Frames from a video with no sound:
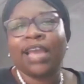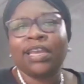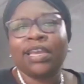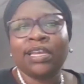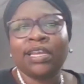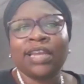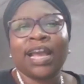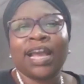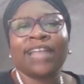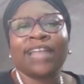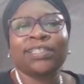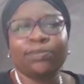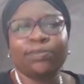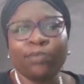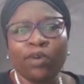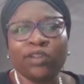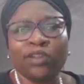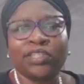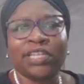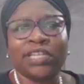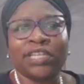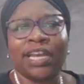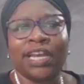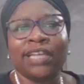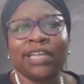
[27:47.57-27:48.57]
in as
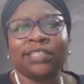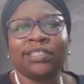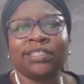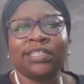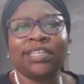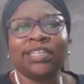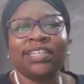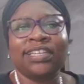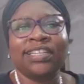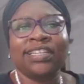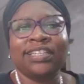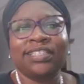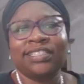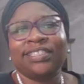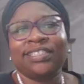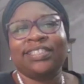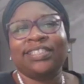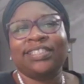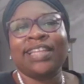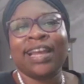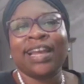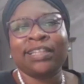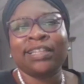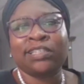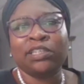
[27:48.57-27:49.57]
much as
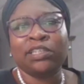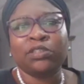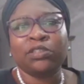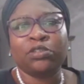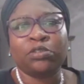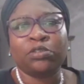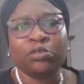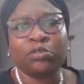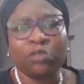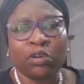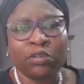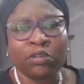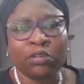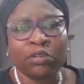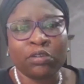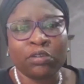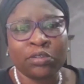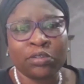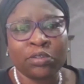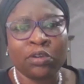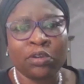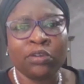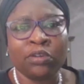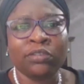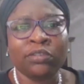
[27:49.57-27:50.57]
that
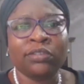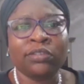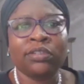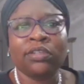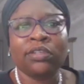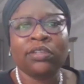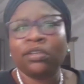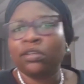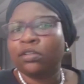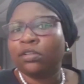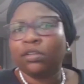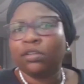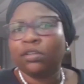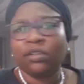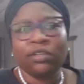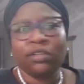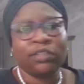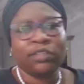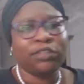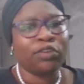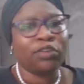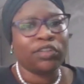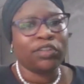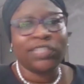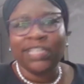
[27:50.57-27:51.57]
instruction
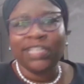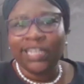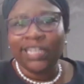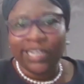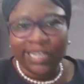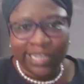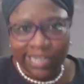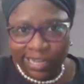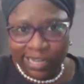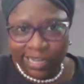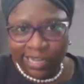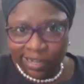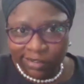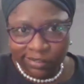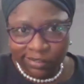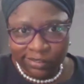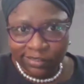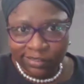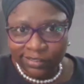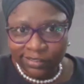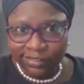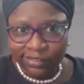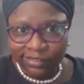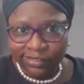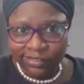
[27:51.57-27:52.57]
is not
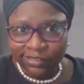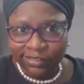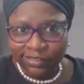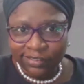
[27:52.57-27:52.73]
illegal.